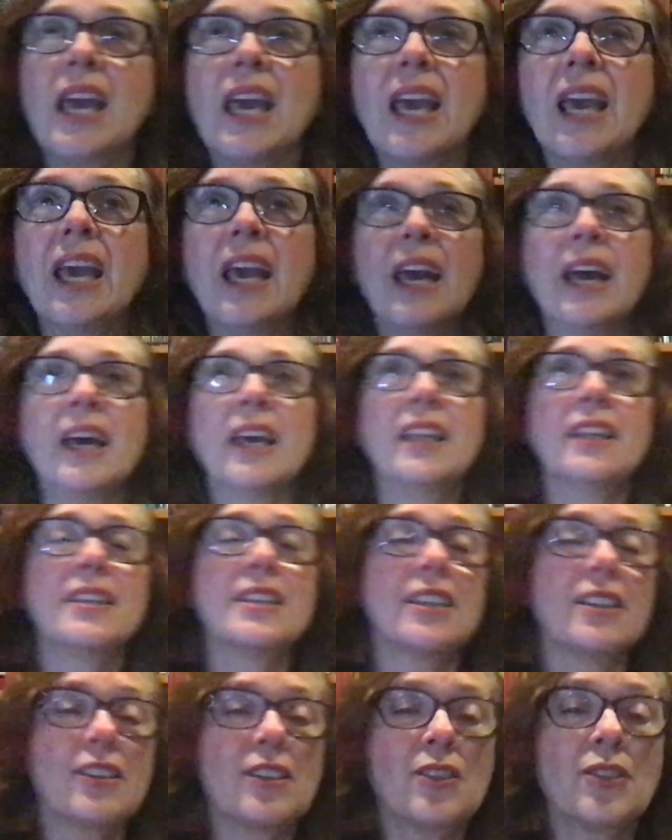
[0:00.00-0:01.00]
And
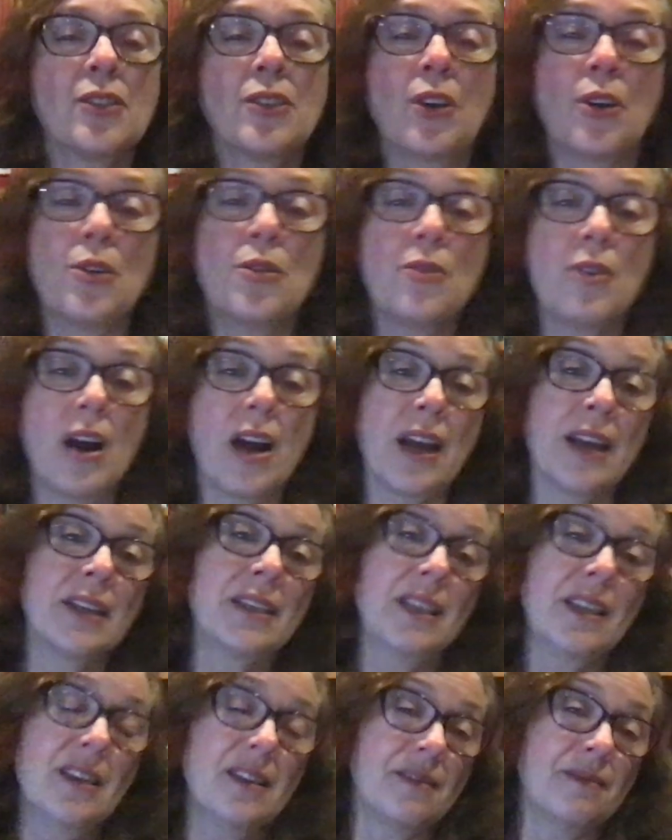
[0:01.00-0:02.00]
so I
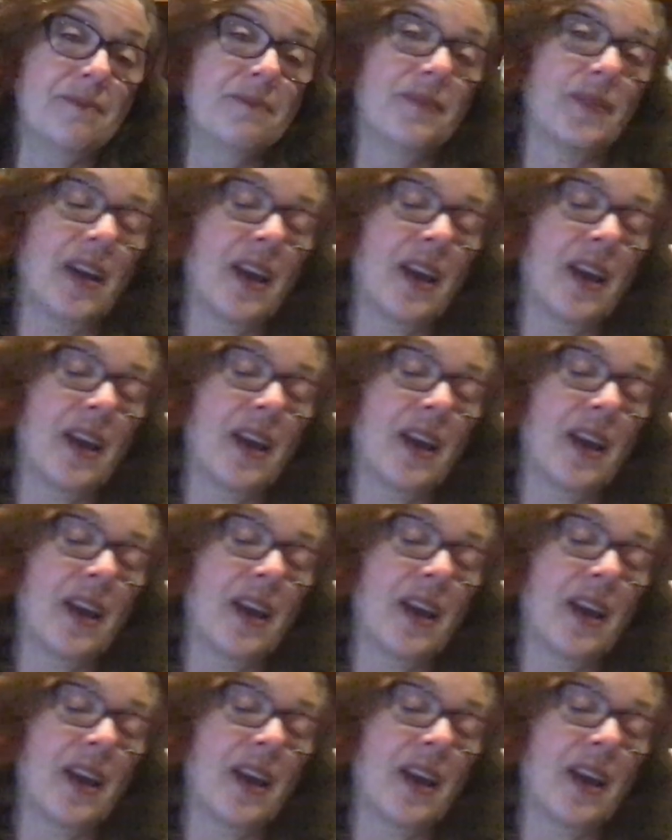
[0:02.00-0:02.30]
did.